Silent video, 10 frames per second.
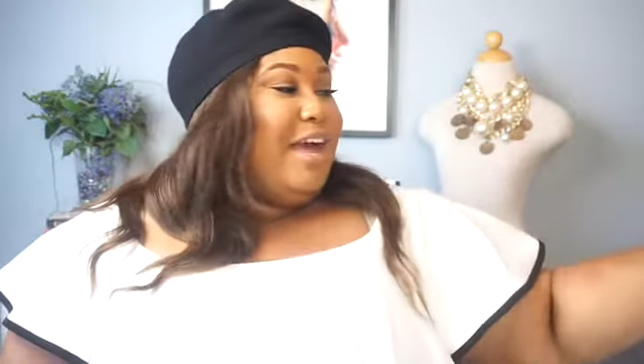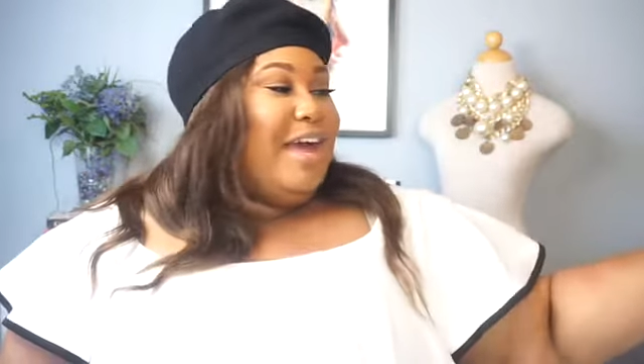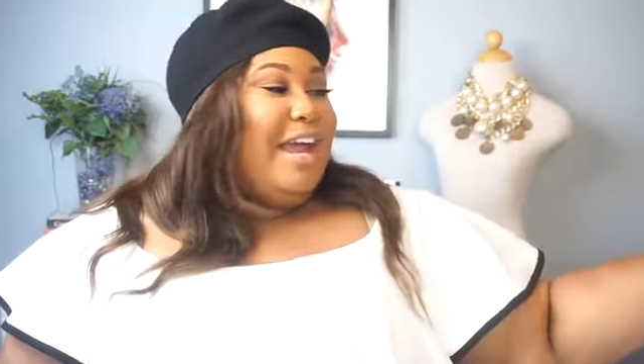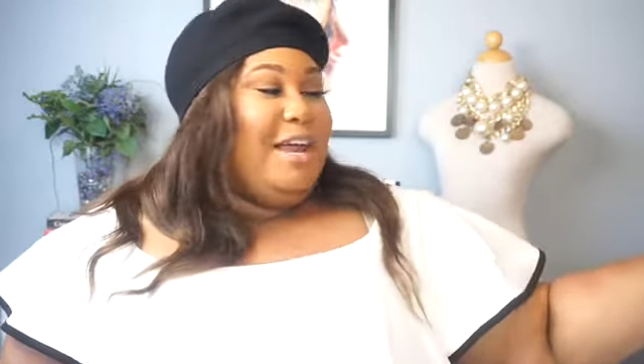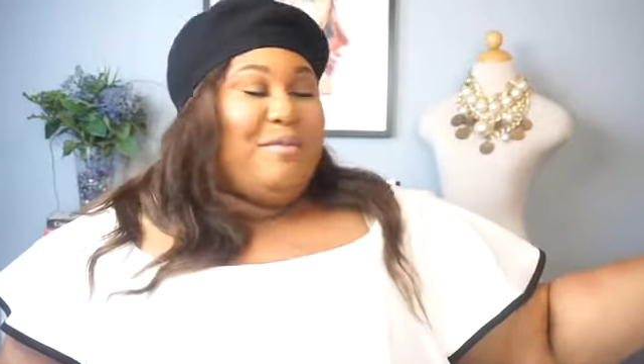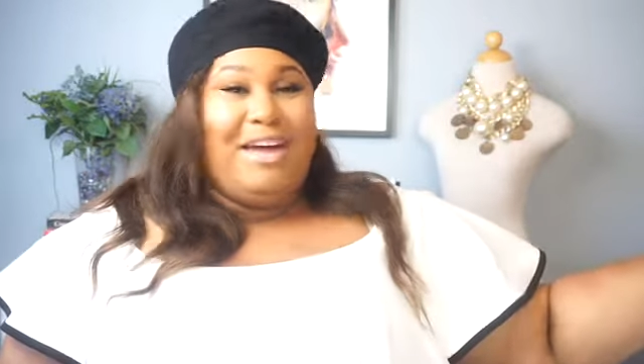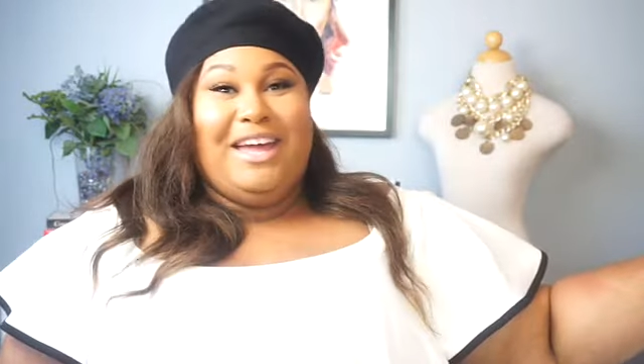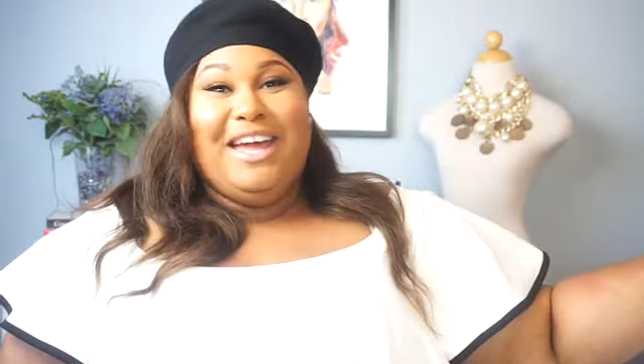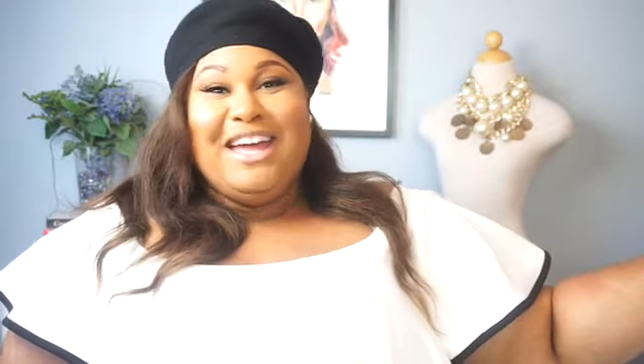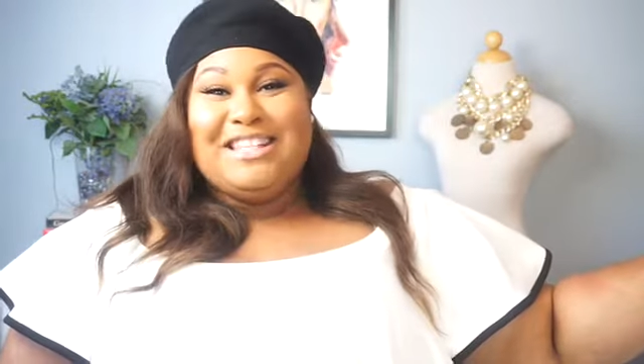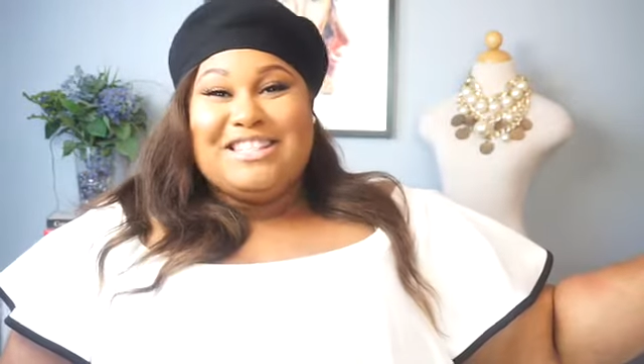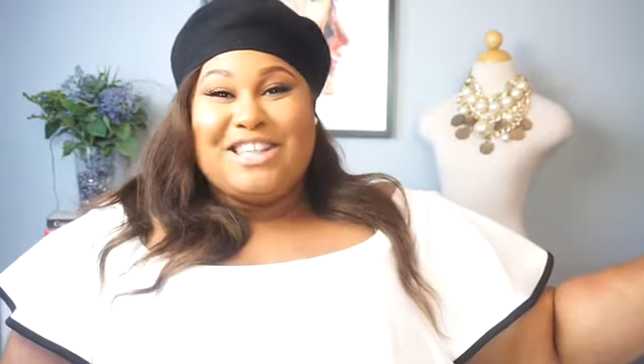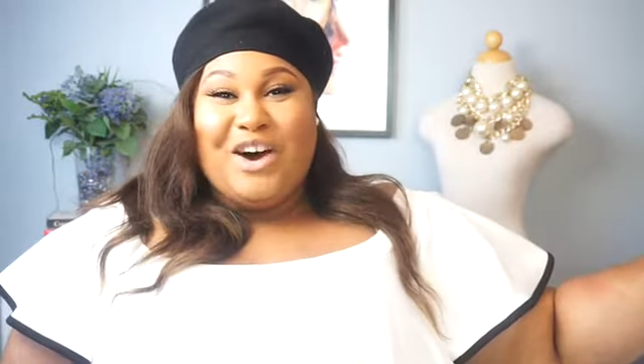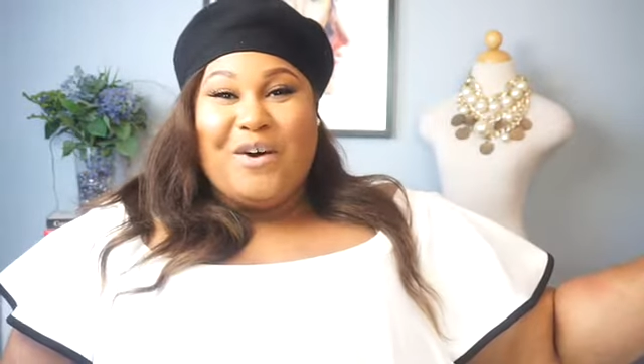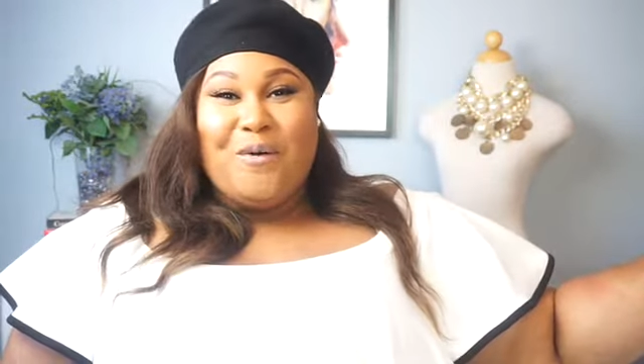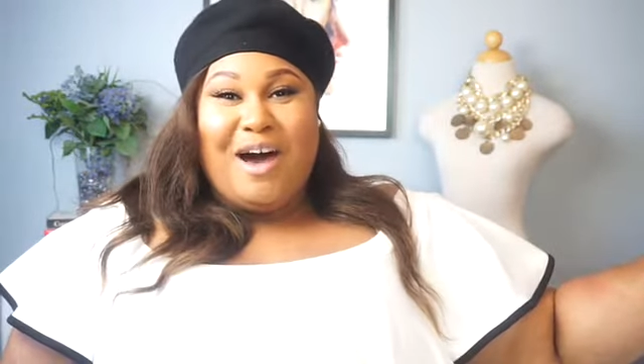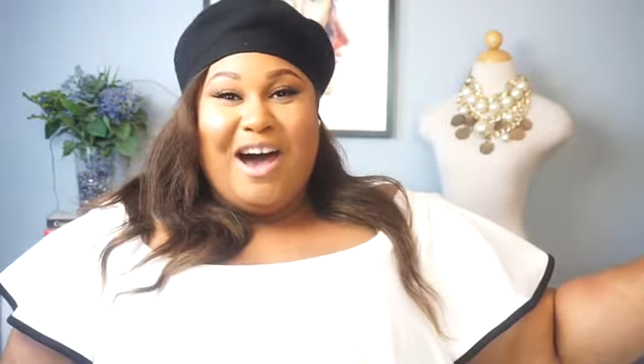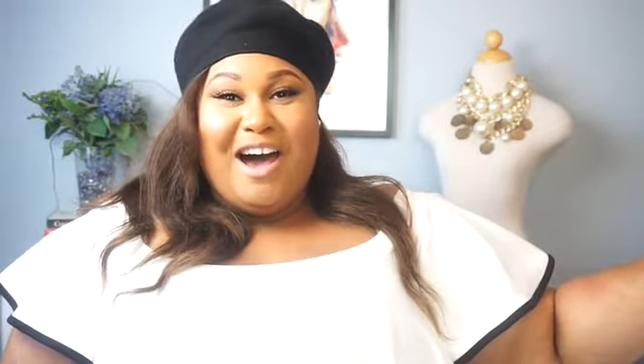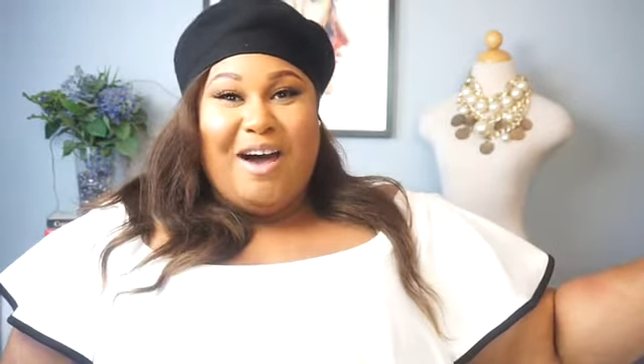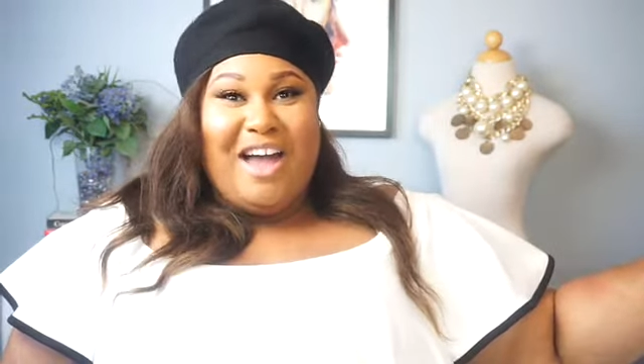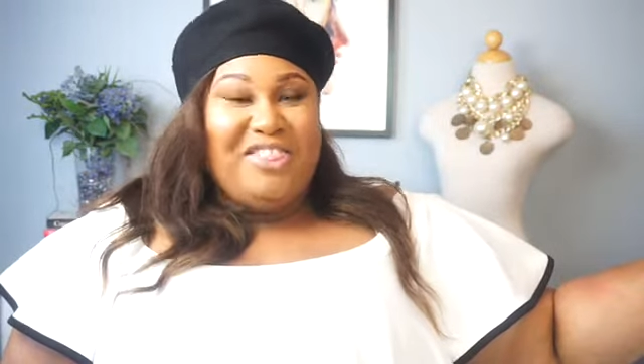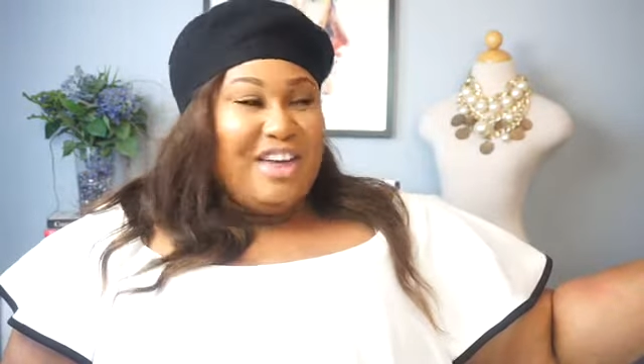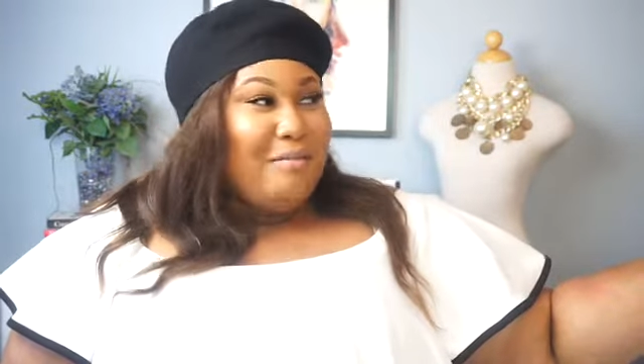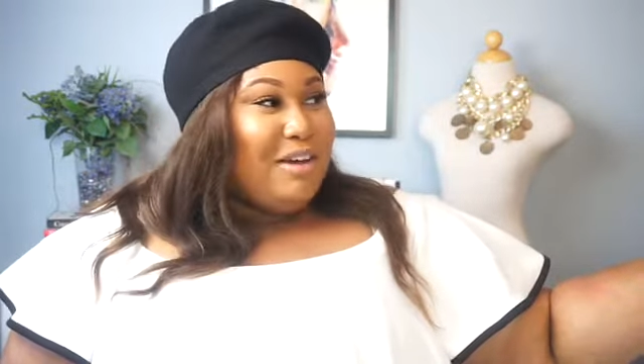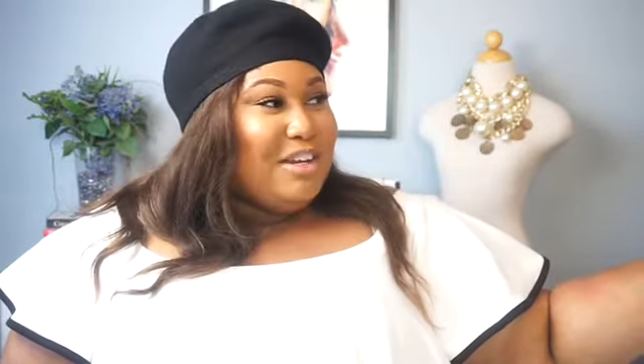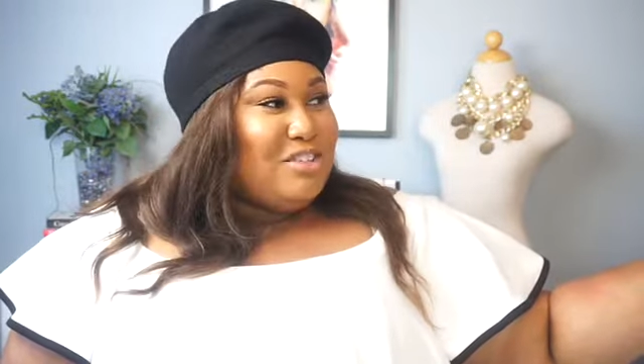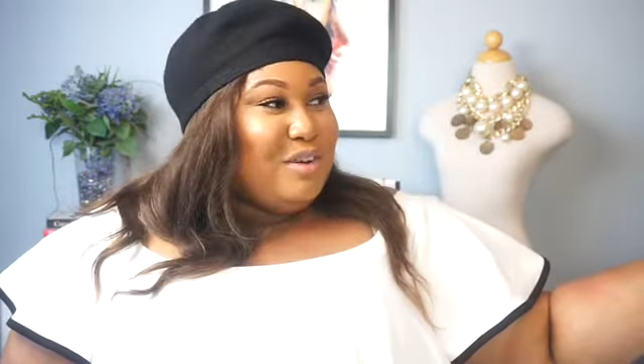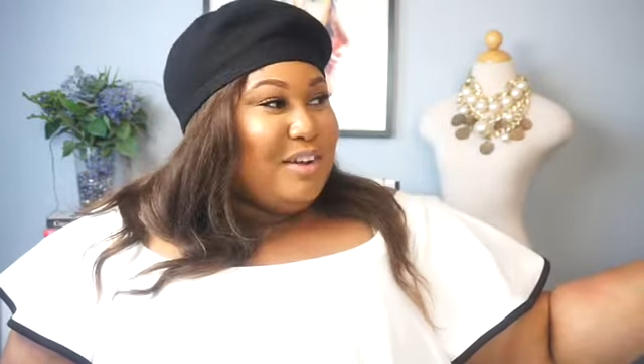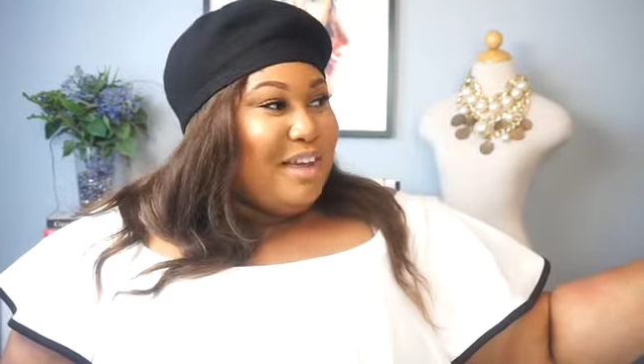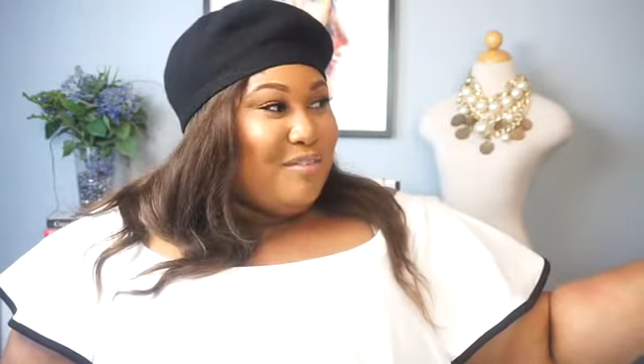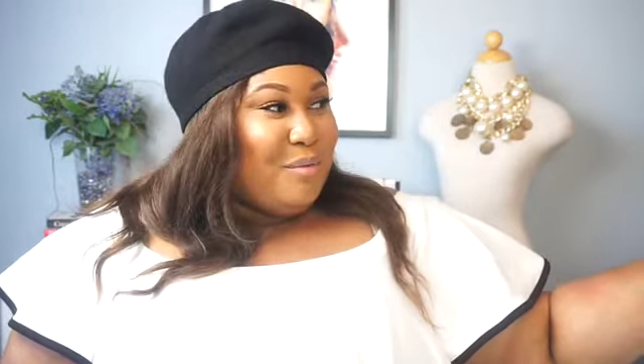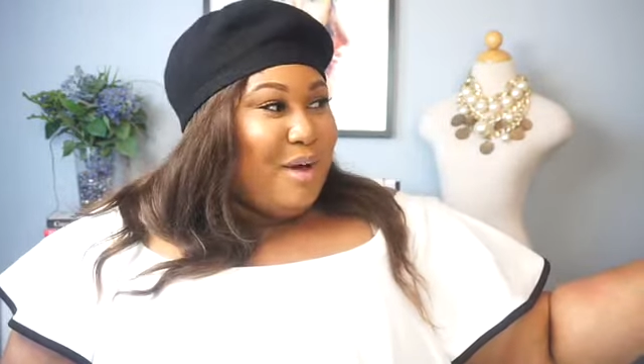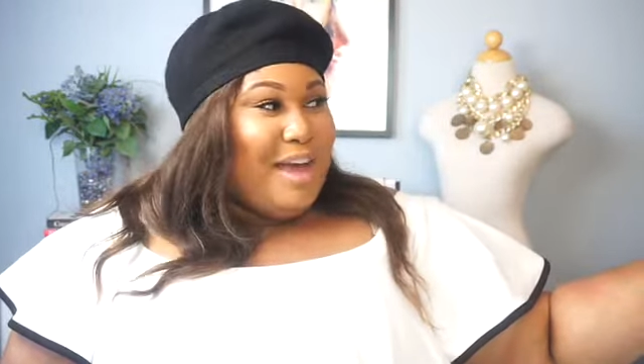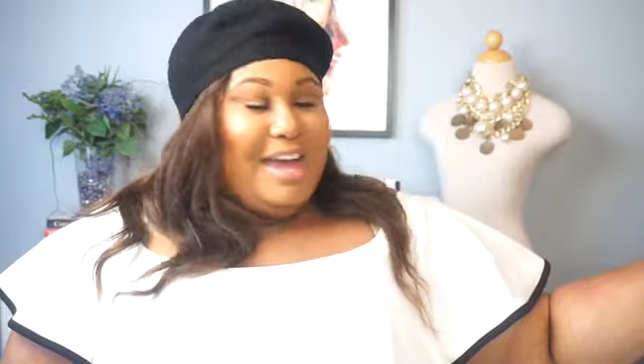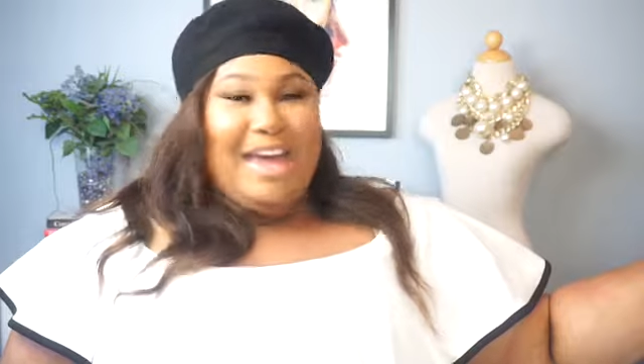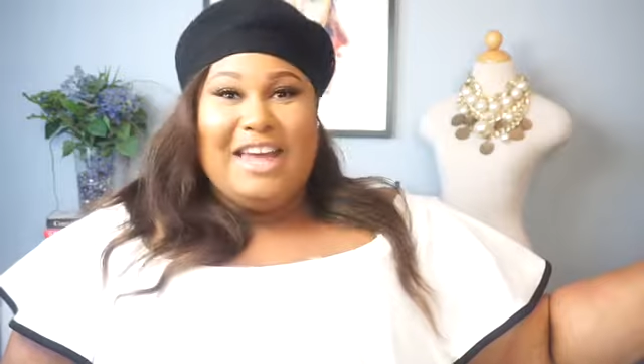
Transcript: Anyway, so I think I'm going to do a giveaway,